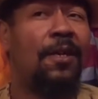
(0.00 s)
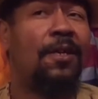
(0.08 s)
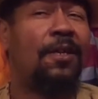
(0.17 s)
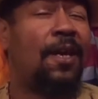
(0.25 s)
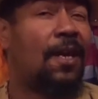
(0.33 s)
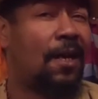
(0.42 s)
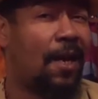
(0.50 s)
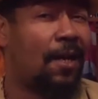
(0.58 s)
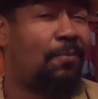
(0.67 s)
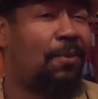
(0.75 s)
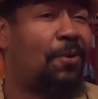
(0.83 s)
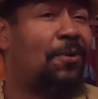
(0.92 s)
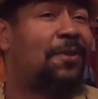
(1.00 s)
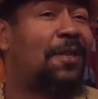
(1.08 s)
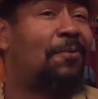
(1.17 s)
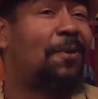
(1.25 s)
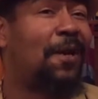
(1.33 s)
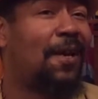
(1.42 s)
You had a lot of poets
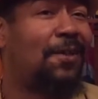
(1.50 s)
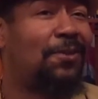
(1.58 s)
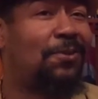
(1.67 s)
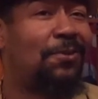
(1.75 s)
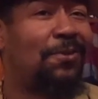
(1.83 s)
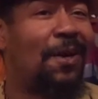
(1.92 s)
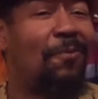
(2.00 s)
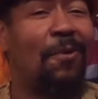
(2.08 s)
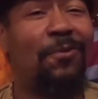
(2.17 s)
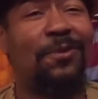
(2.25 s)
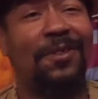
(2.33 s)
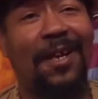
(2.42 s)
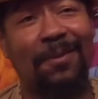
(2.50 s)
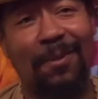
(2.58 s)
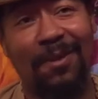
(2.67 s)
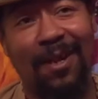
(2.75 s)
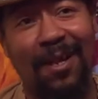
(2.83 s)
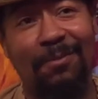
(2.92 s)
that would hate you. I won't name
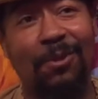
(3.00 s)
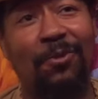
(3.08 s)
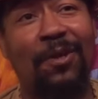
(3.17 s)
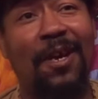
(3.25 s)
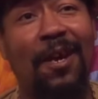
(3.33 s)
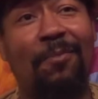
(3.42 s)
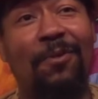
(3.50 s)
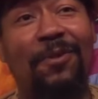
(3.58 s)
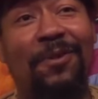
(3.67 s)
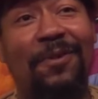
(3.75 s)
their names on camera.